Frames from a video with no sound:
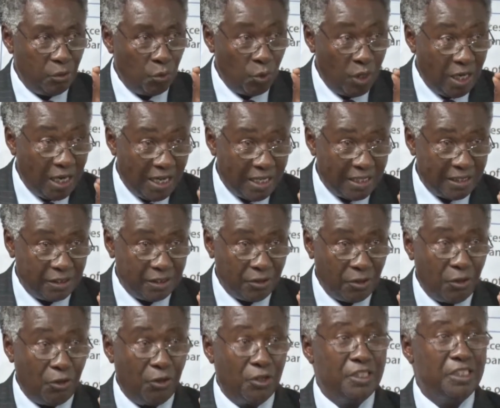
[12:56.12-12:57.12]
word
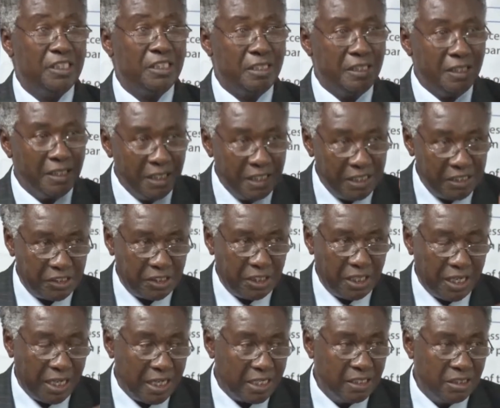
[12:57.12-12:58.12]
on each
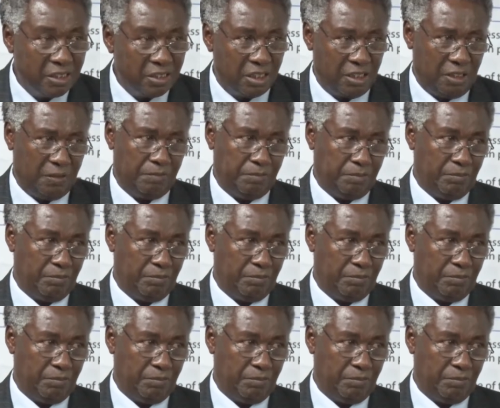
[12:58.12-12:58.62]
entry,